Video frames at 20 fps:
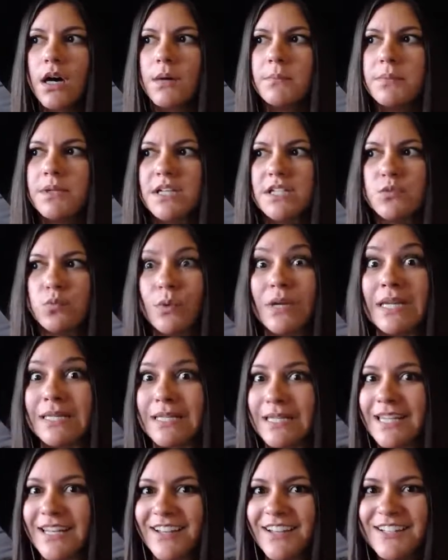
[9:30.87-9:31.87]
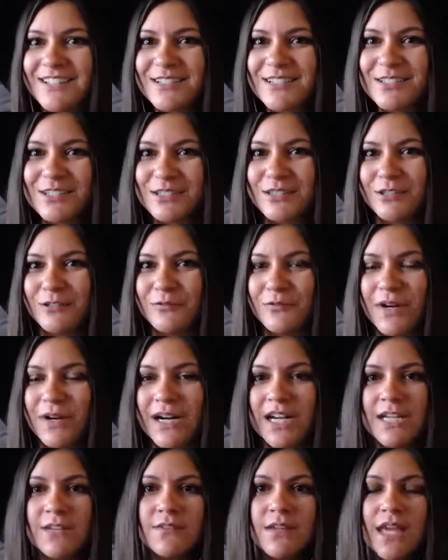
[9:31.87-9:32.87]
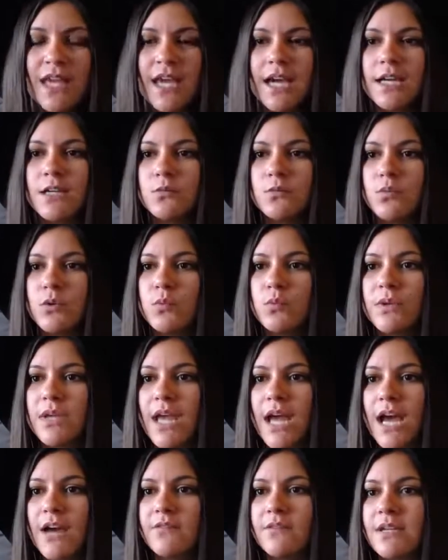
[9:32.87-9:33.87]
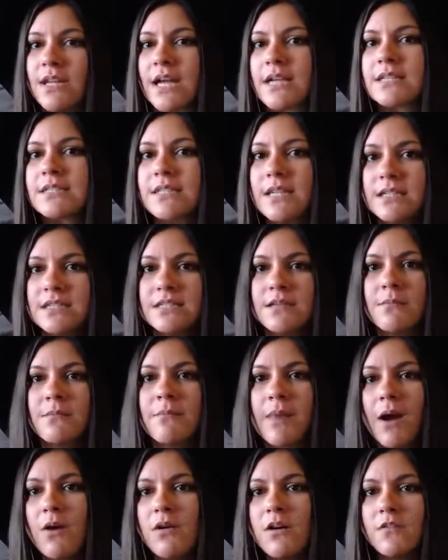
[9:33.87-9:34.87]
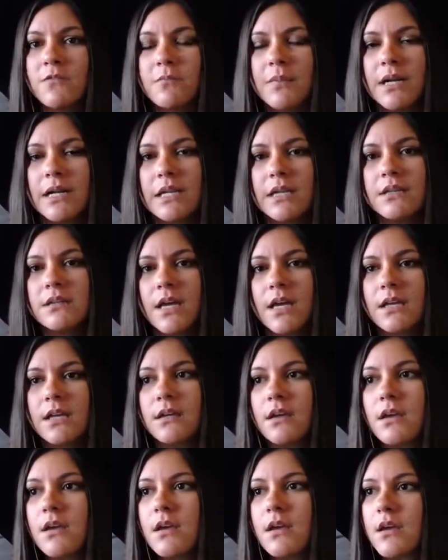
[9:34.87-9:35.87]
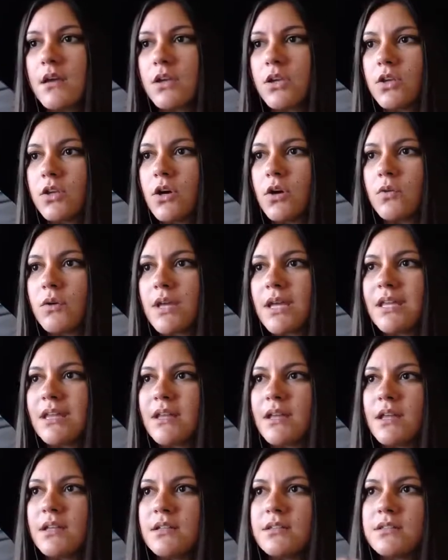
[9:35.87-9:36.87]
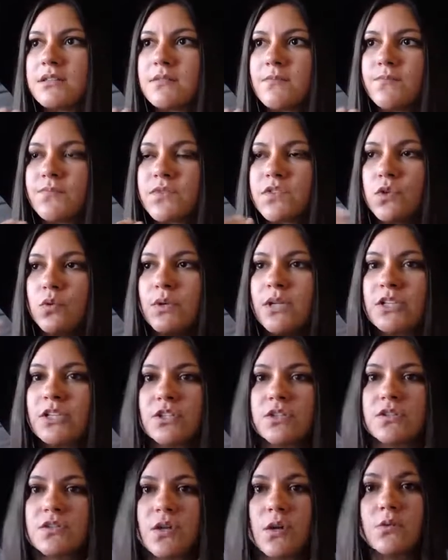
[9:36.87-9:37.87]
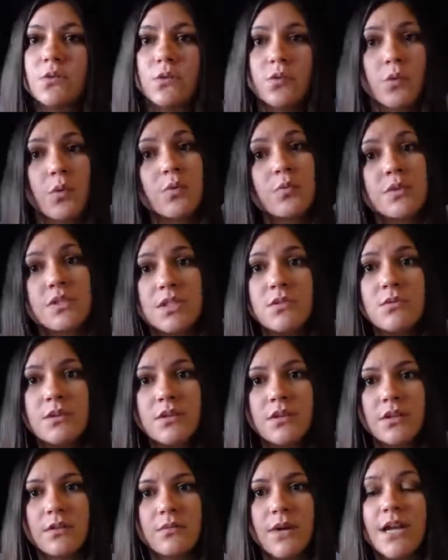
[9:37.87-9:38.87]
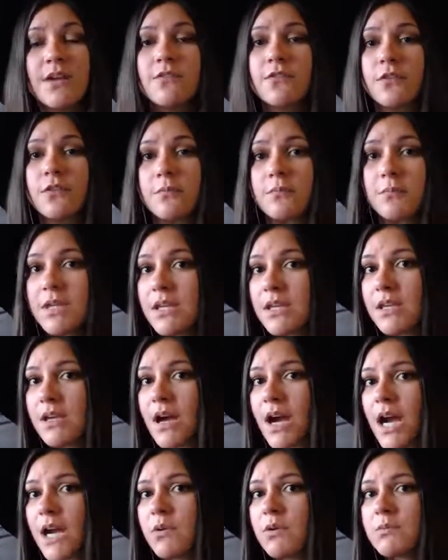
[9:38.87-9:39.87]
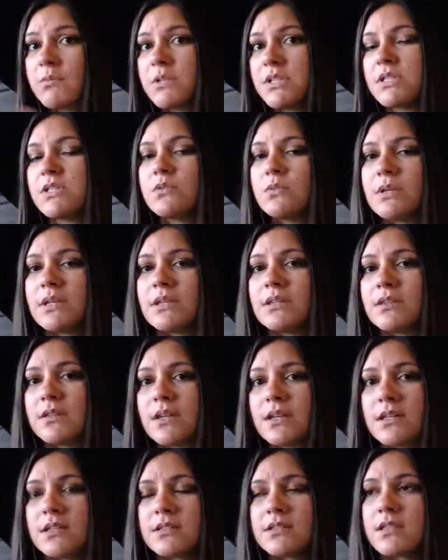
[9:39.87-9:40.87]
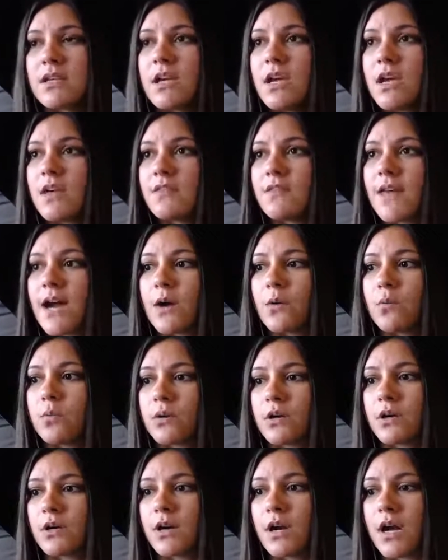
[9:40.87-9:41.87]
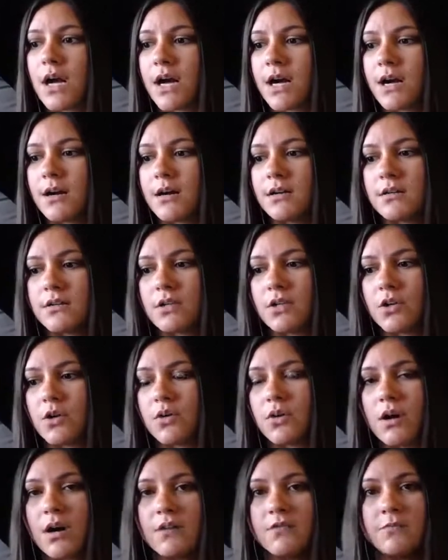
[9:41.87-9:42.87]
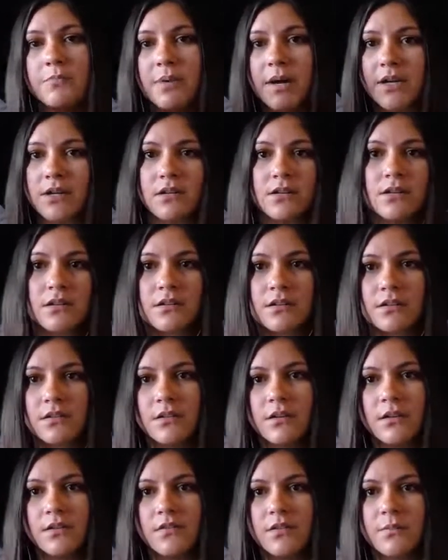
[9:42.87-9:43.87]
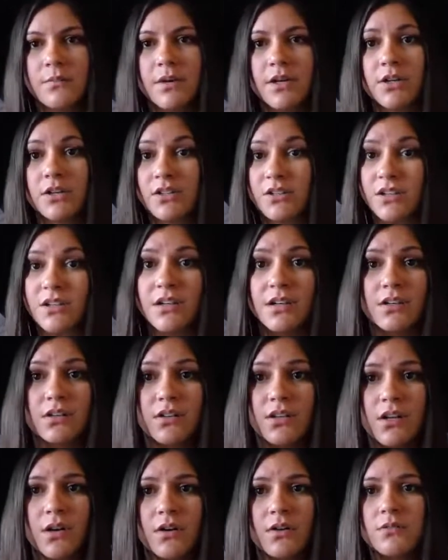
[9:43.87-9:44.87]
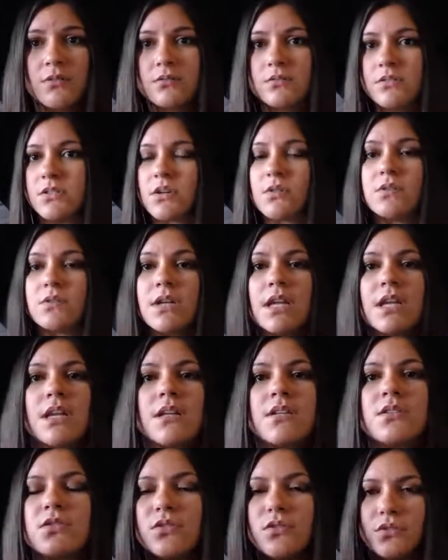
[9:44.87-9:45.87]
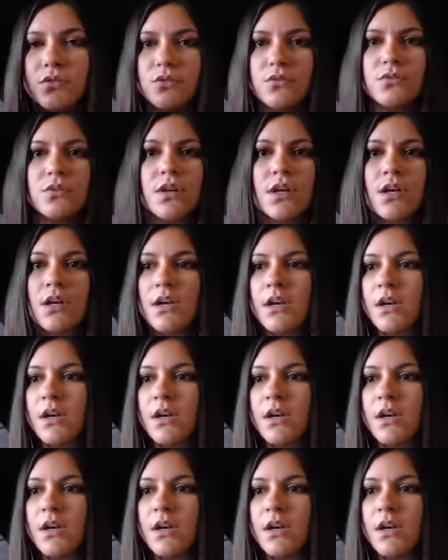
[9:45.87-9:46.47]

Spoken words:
Because we need it to survive. And when we have an excess amount of money, like, it's to each his own with what we do with it, right? For me, I would be doing things that were, of the better good, donating to